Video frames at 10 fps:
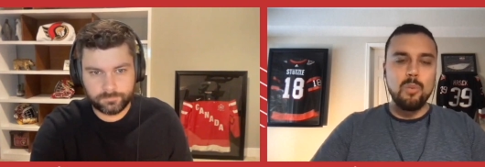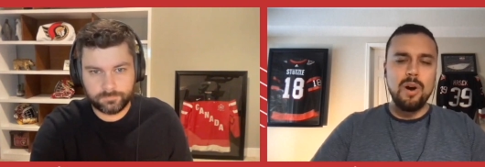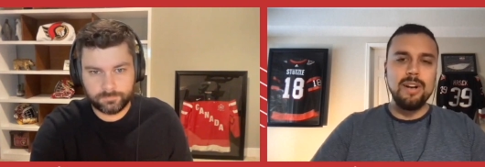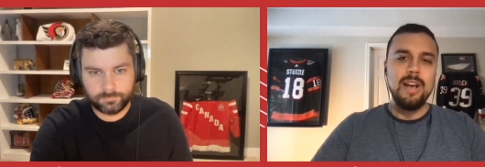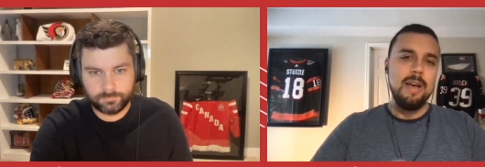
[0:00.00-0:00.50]

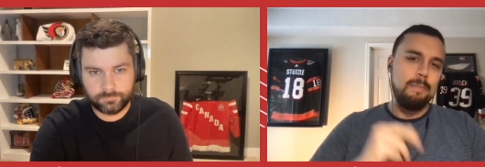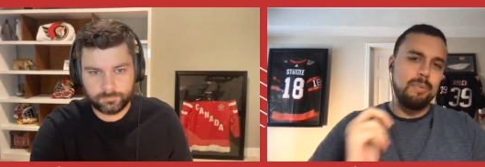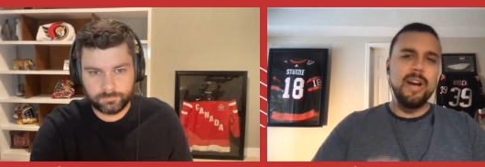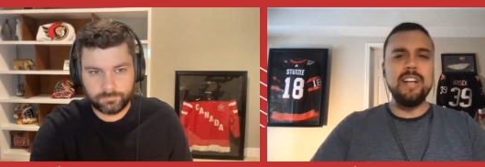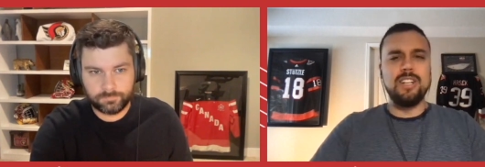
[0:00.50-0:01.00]
Speaker 1: 1.
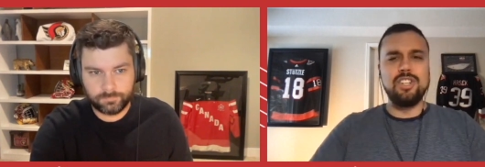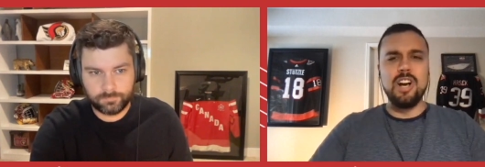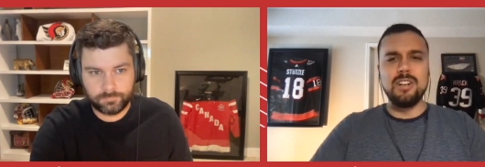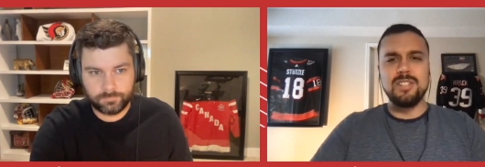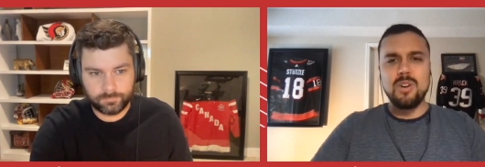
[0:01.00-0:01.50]
Brady
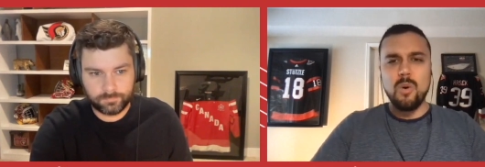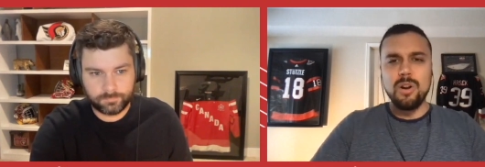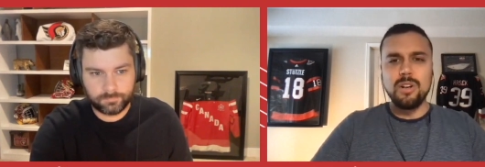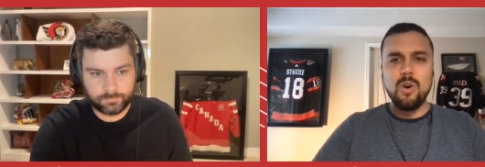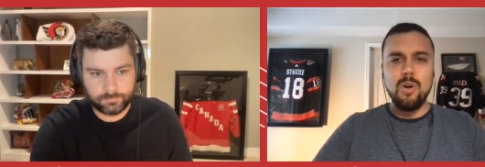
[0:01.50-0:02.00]
Tkachuk
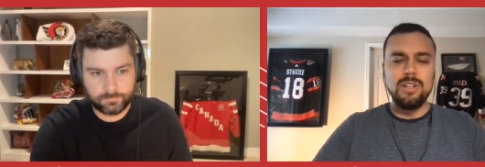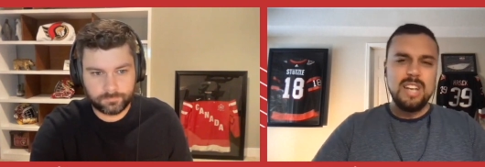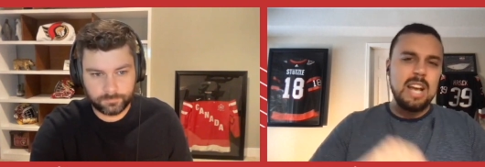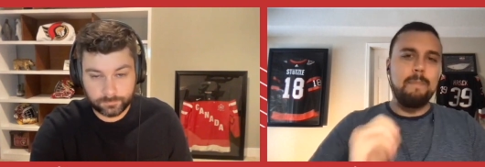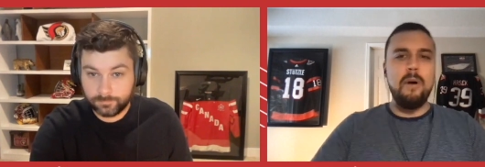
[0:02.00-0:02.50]
scored a goal.
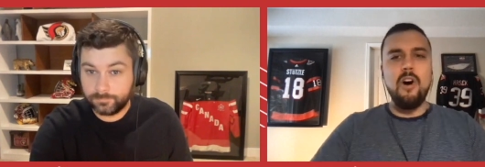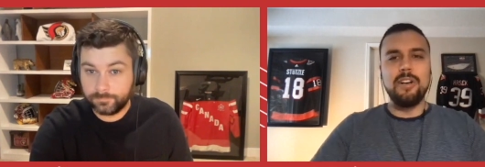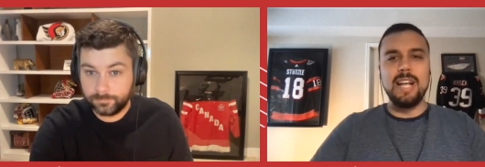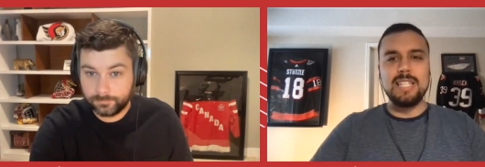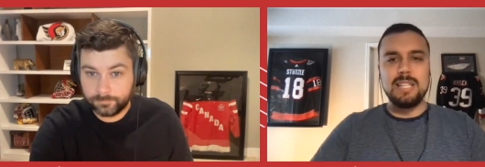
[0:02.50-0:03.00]
Nick
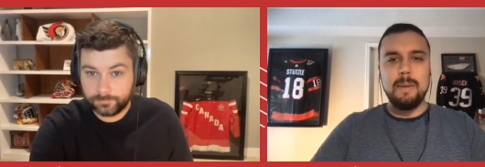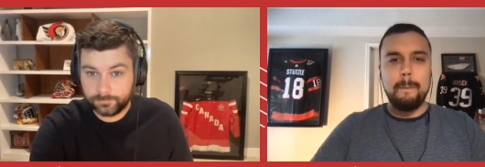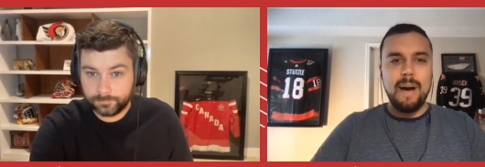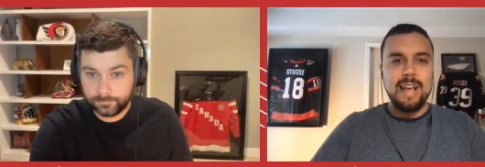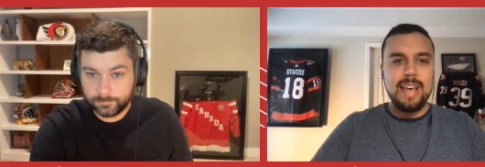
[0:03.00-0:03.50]
Paul gets
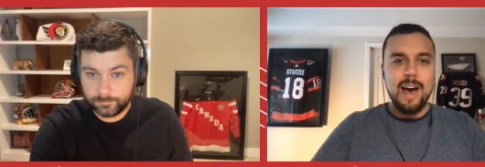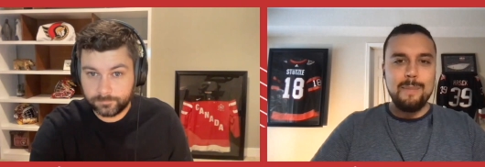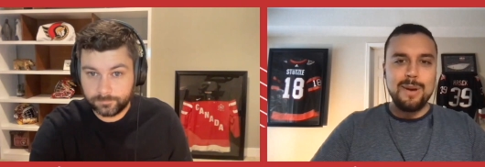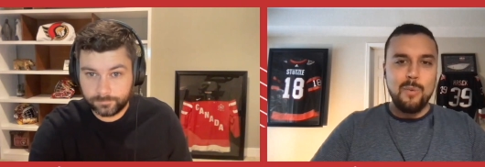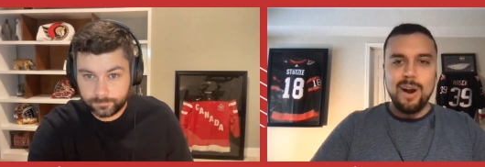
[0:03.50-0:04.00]
the bike
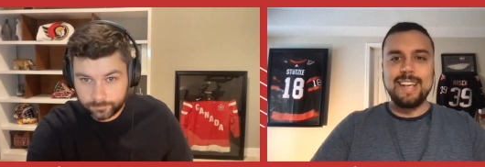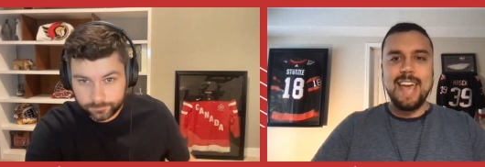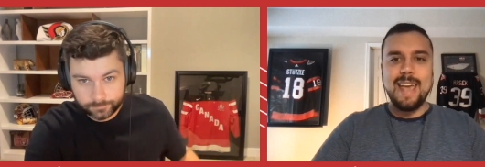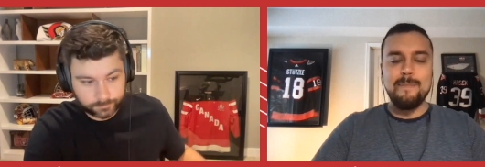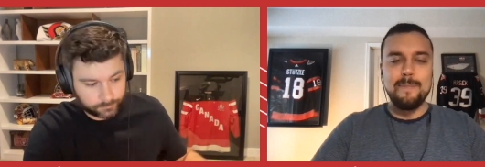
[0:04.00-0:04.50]
helmet. What a
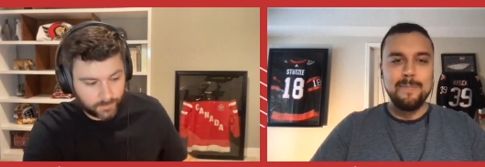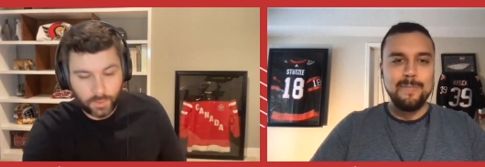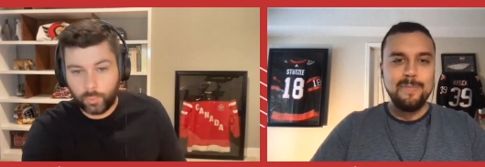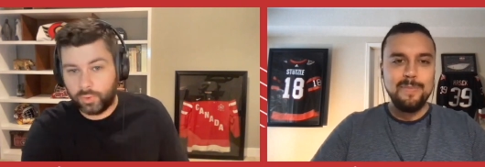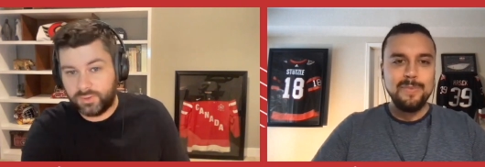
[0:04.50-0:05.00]
game.
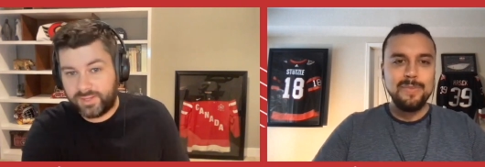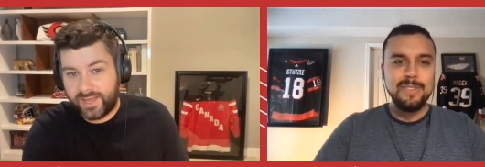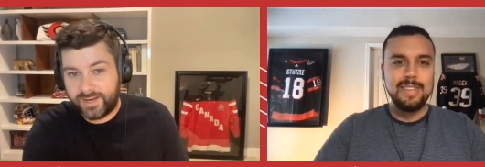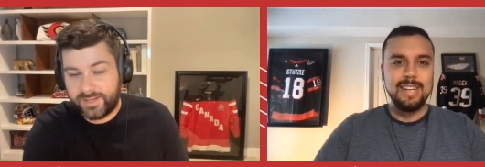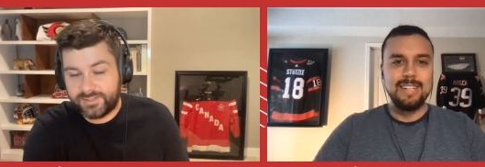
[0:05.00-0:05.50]
We'll
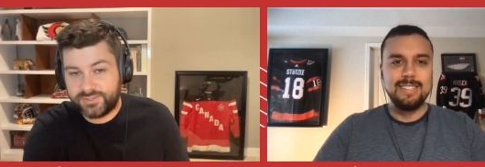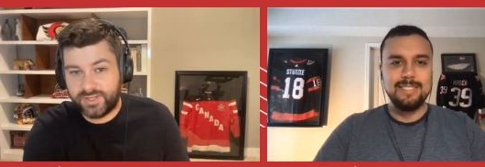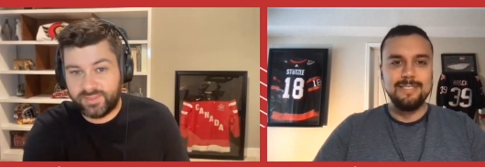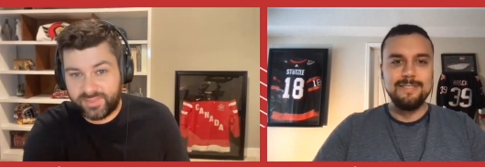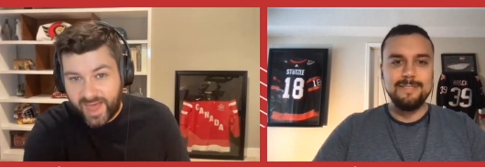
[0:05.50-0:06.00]
get
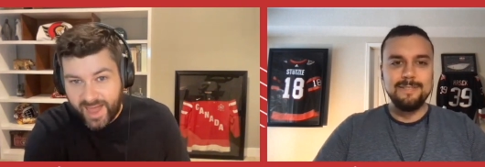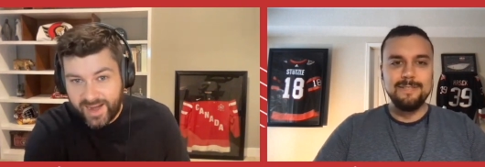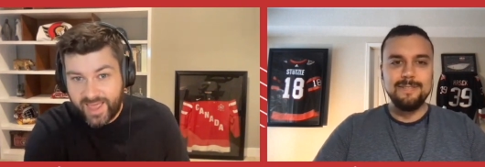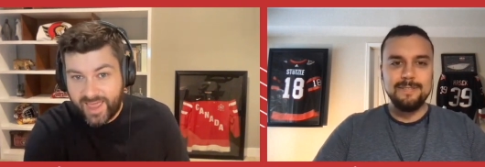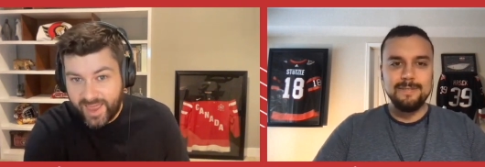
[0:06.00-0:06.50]
into
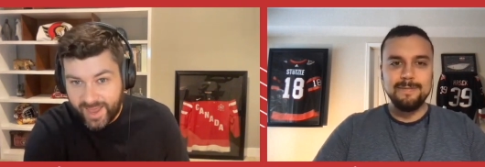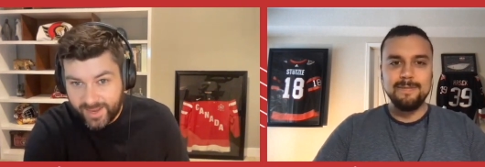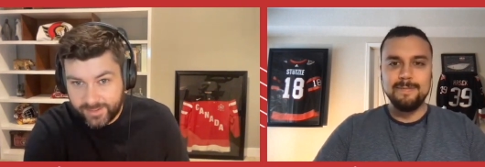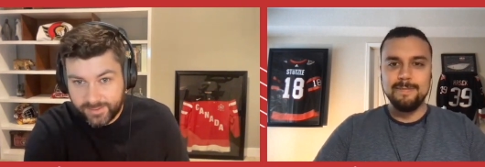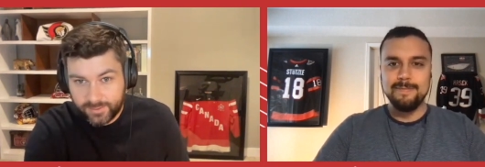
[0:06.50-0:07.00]
Speaker 2: that.
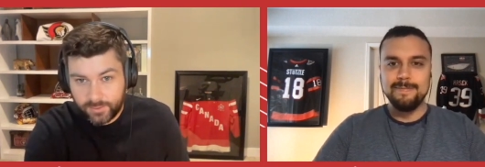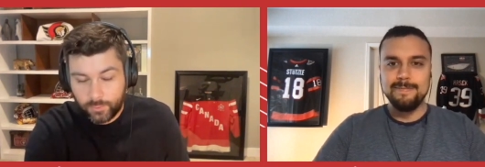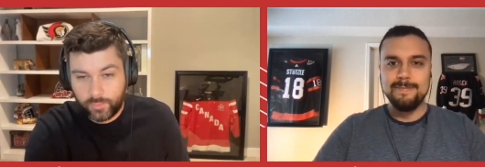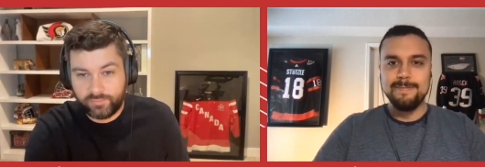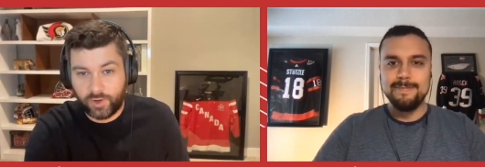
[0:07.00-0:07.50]
And
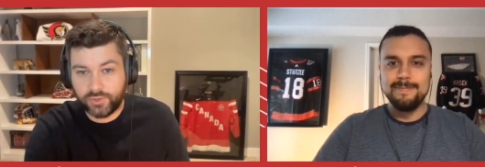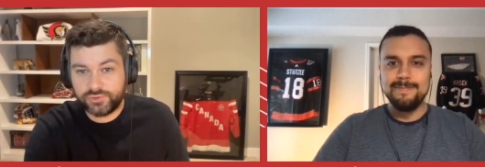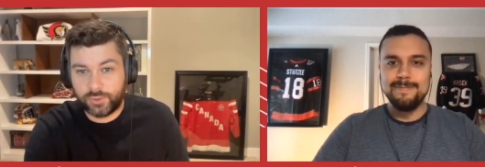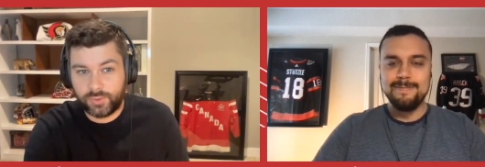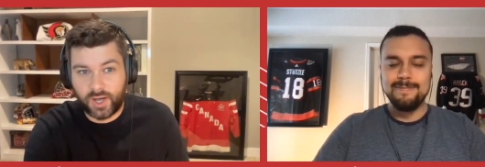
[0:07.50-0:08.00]
we've
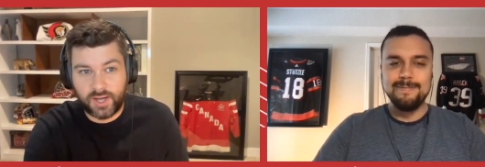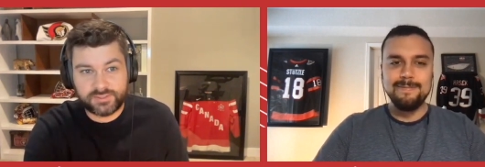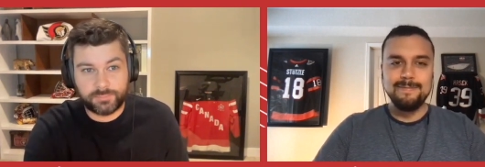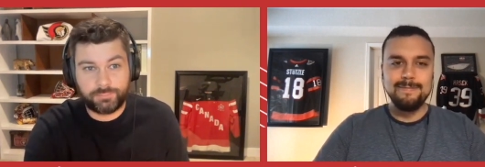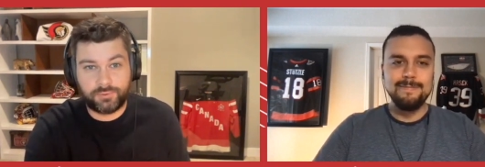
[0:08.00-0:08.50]
also
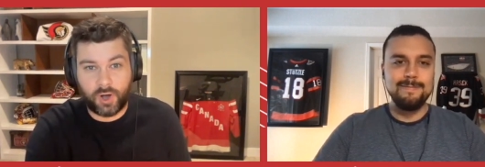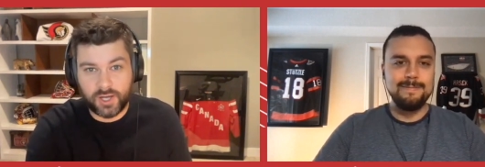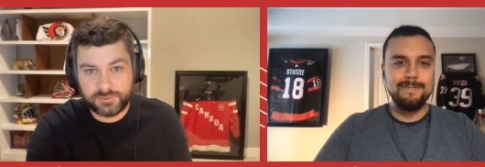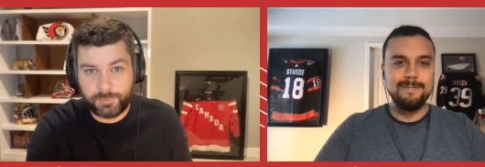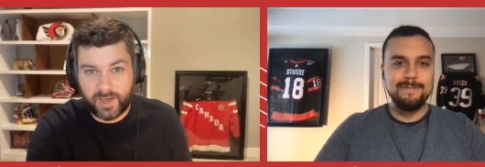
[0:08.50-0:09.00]
got some
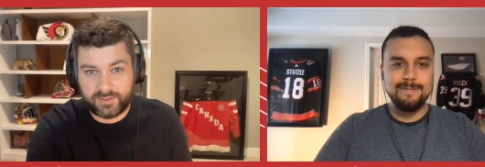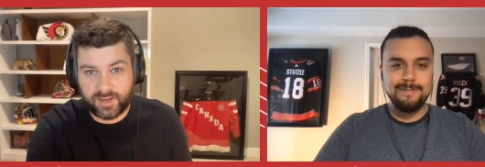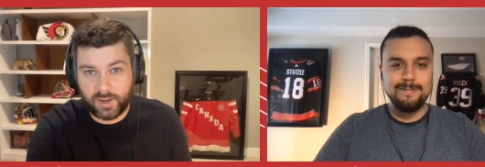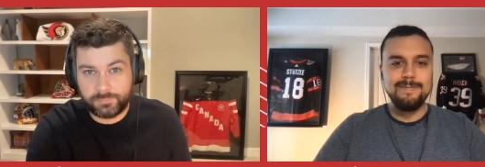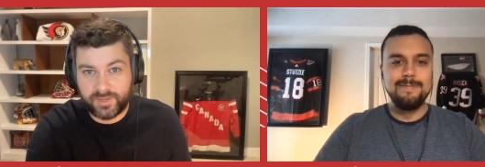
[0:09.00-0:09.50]

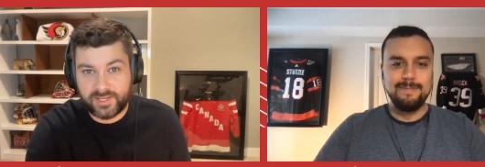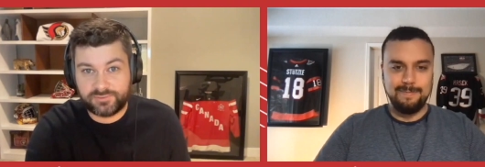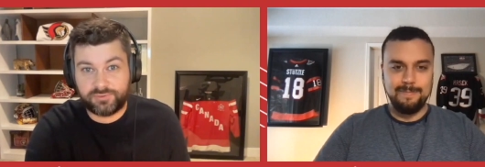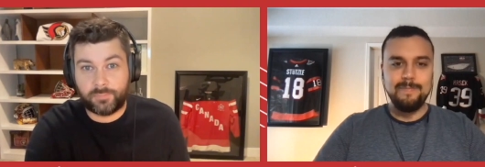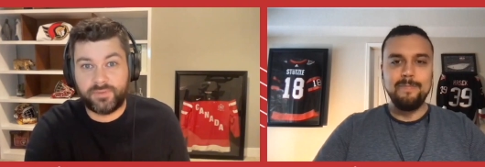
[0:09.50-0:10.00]
prospect
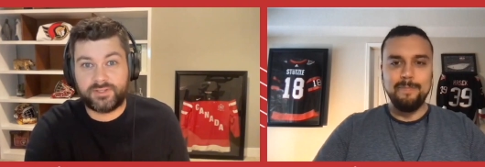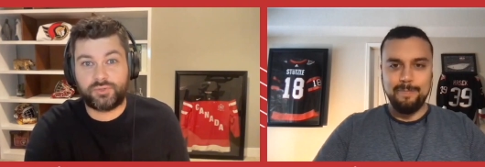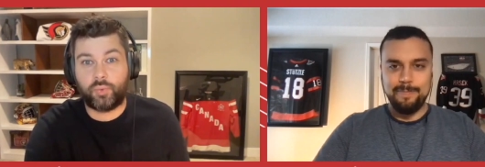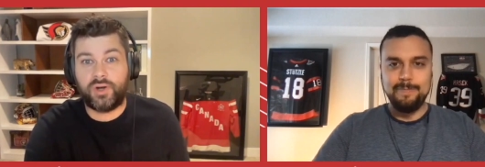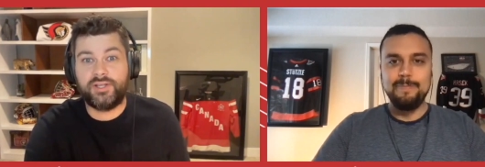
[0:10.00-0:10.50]
updates from the
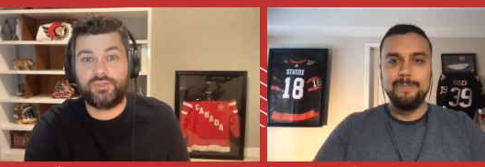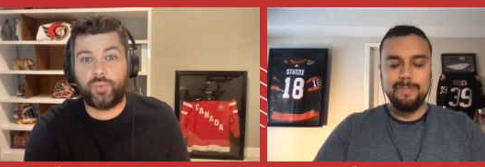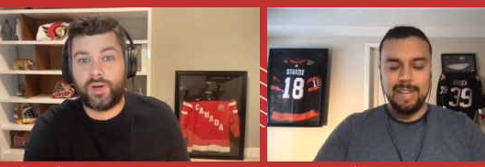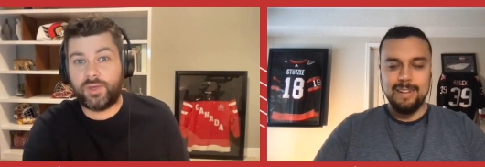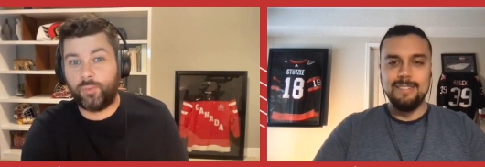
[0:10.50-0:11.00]

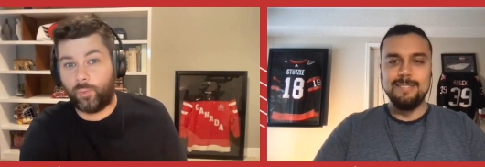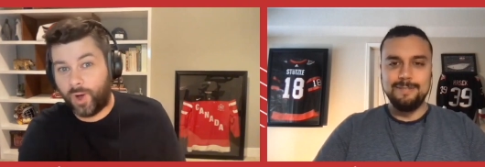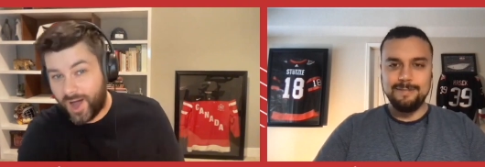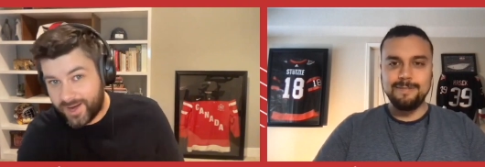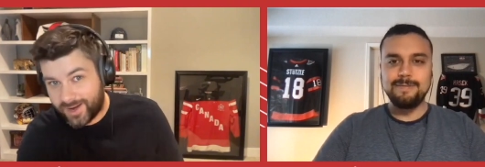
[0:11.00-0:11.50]

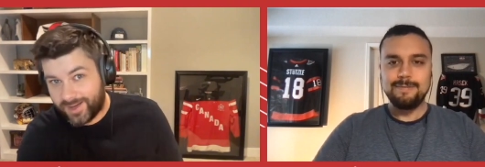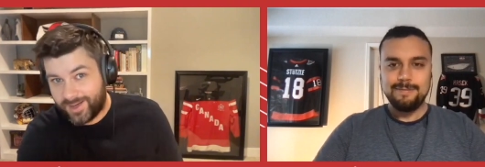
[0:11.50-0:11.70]
2021